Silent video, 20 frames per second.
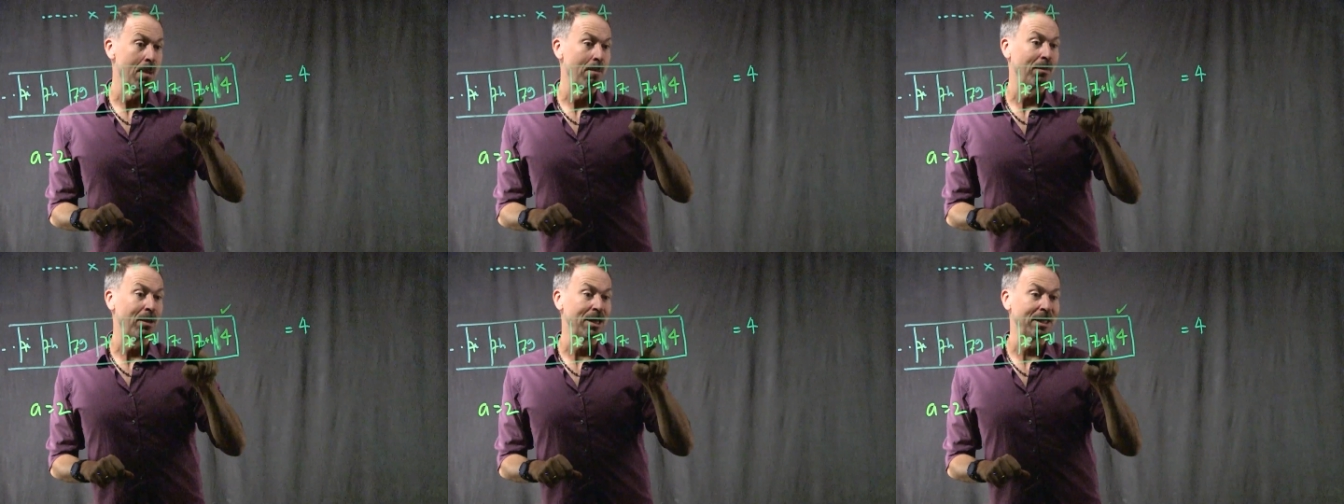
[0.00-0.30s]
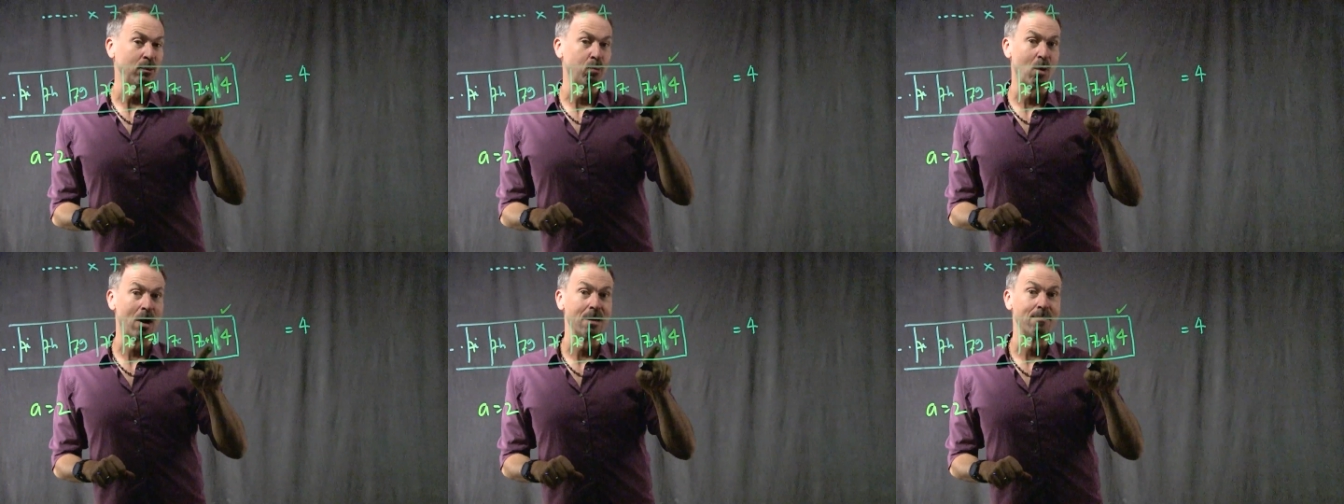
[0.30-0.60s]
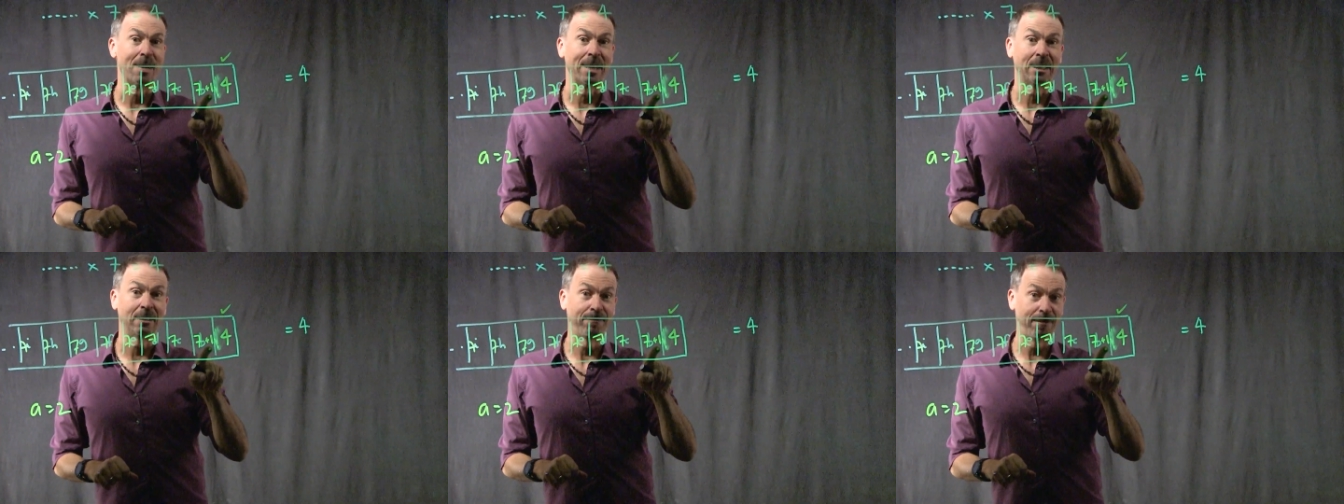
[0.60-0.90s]
plus 1
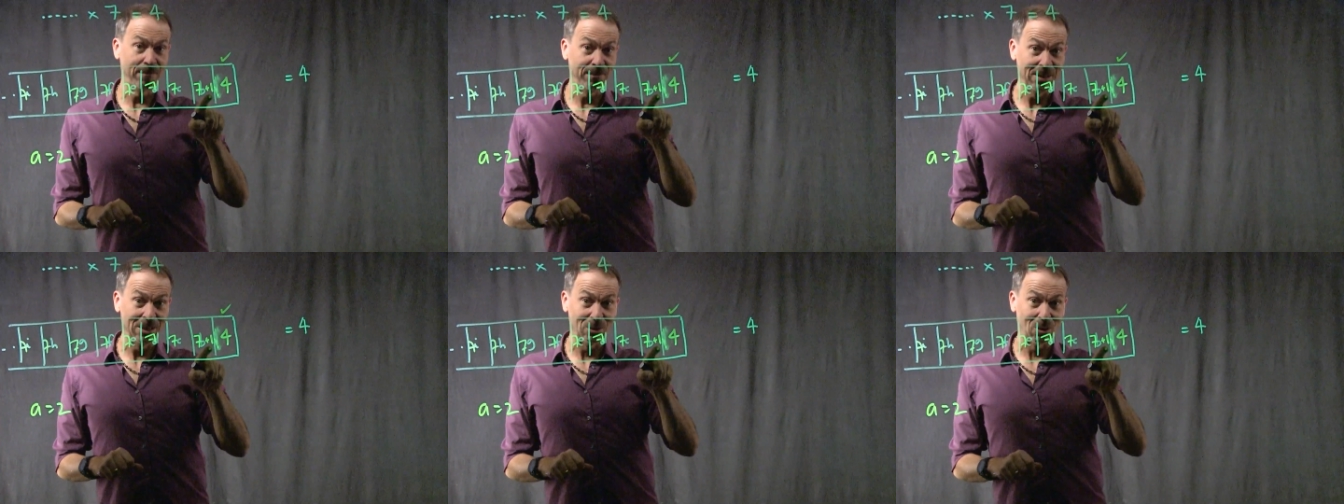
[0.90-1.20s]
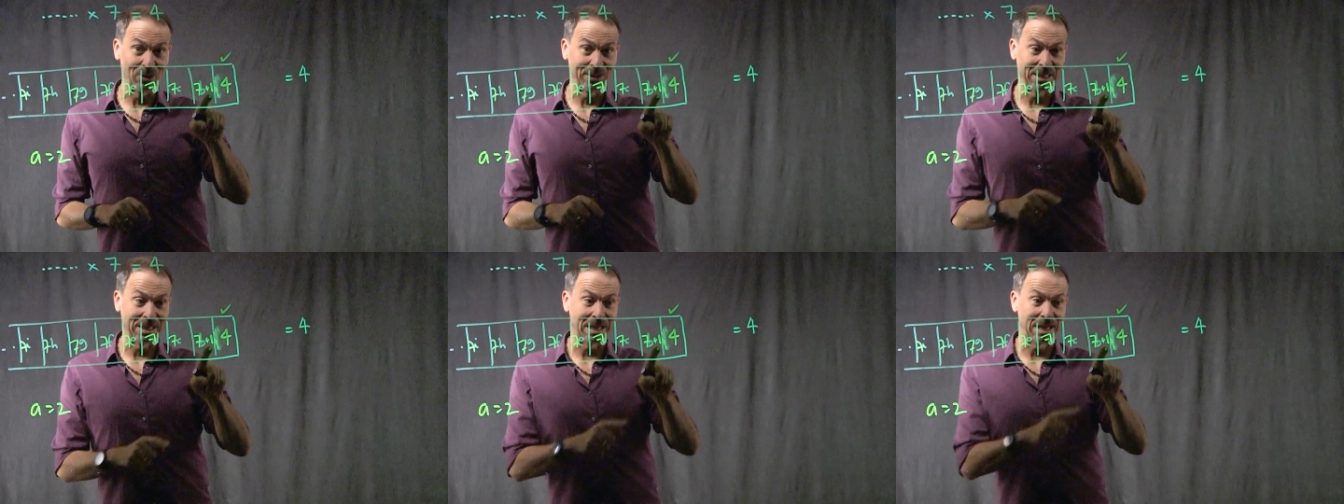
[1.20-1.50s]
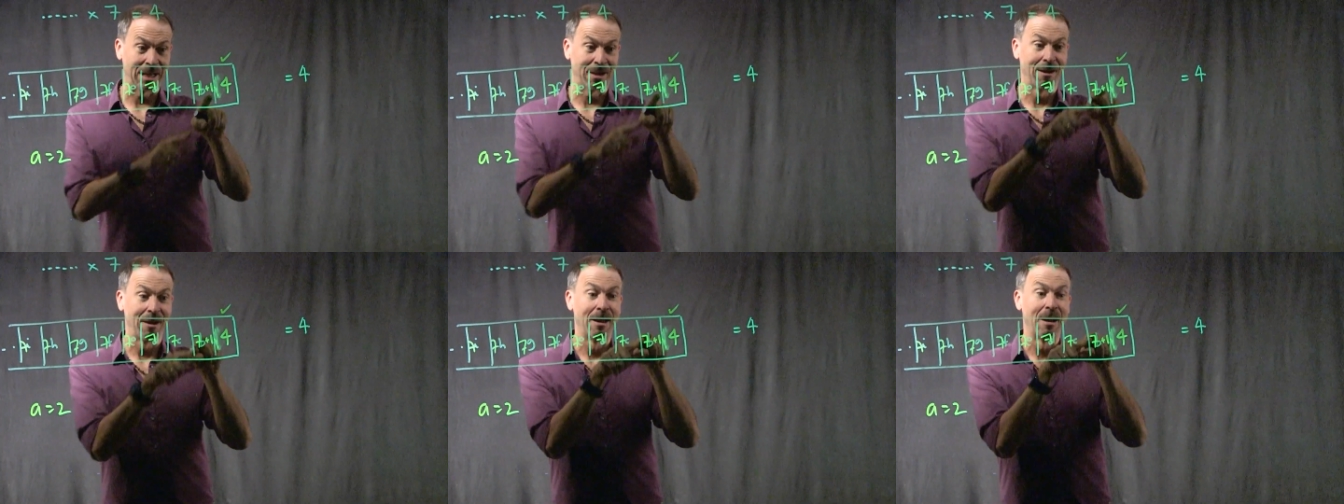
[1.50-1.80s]
makes 50 dots
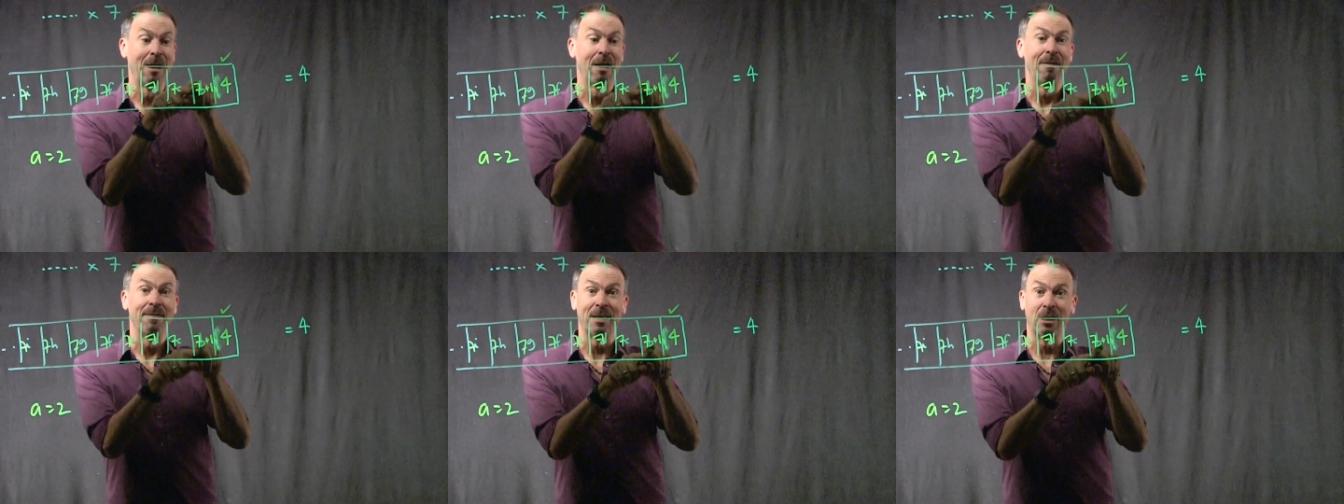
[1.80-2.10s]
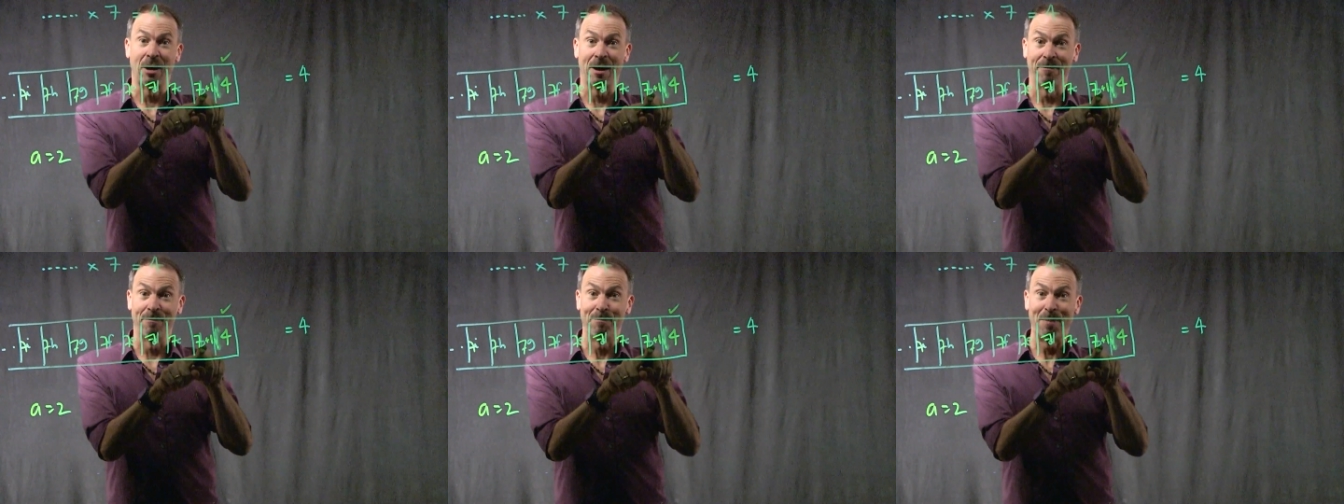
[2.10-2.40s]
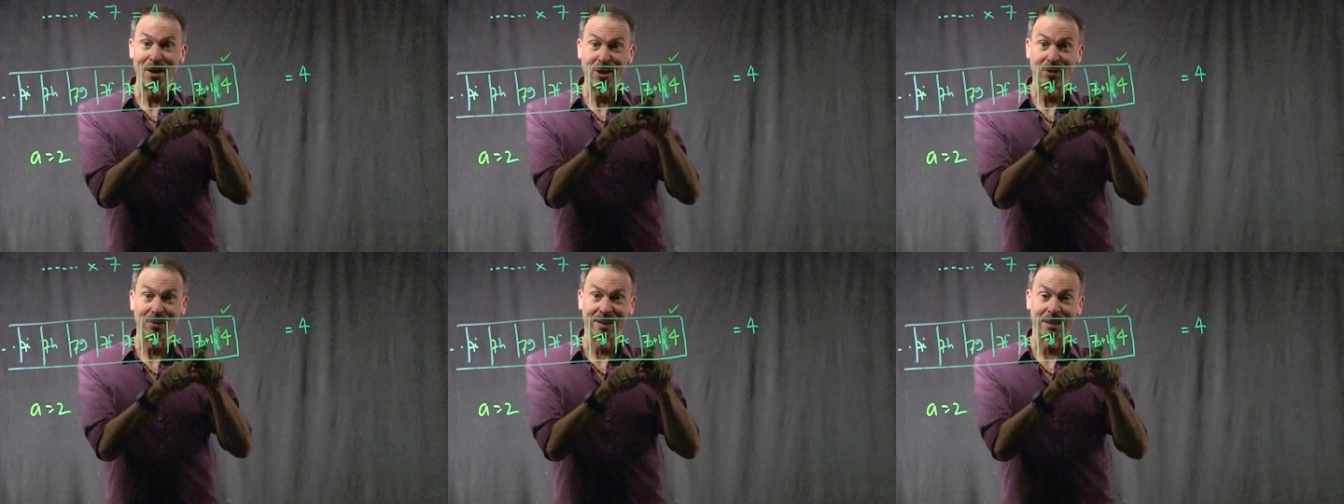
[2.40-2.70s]
here, then I have a
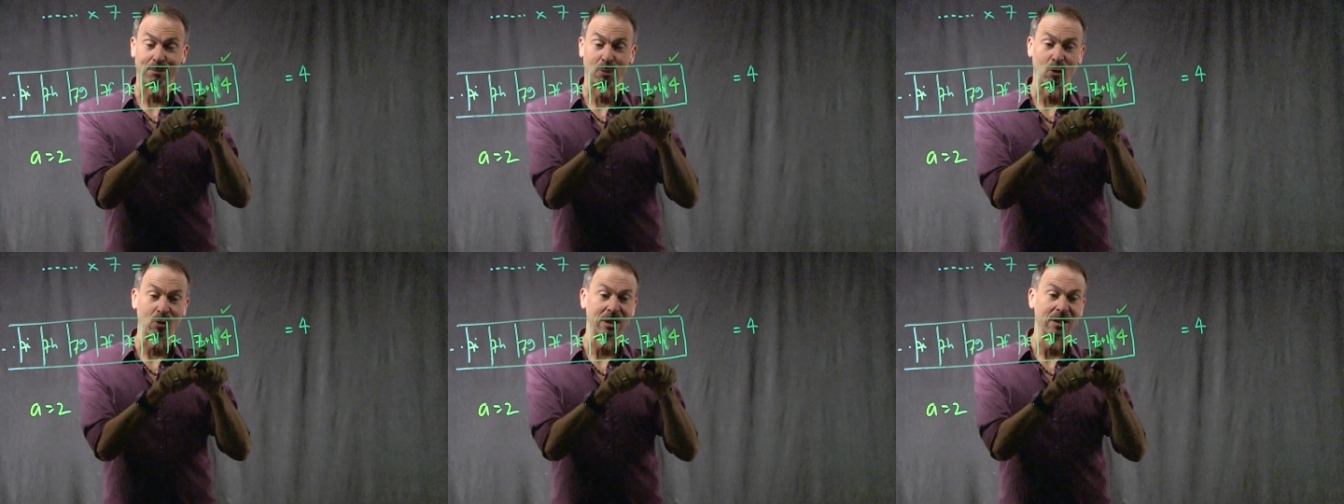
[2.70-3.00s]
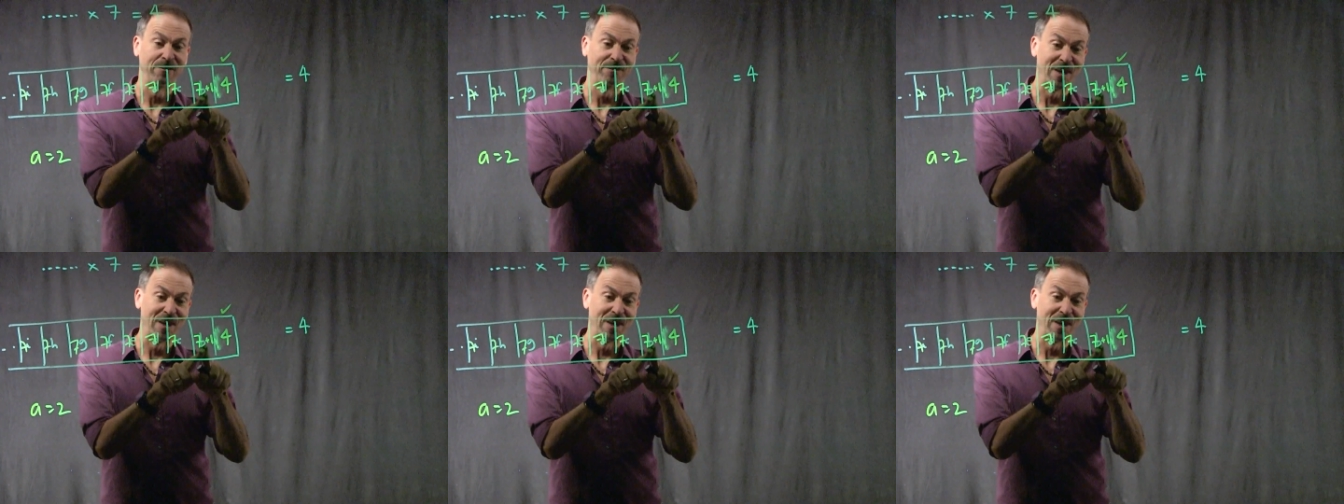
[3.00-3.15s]
bunch of explosions,